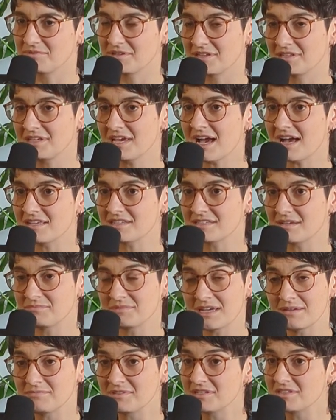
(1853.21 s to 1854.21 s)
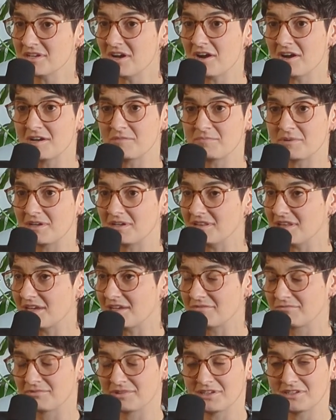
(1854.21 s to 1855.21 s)
But sometimes it's hard, but
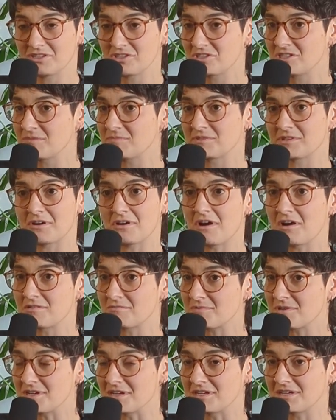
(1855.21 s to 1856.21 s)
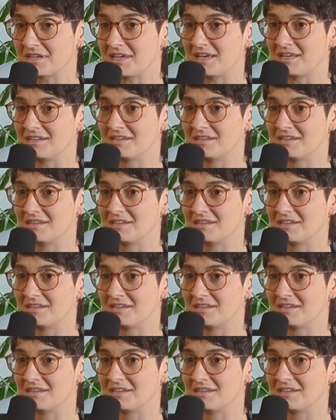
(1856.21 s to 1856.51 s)
like relationships are hard work,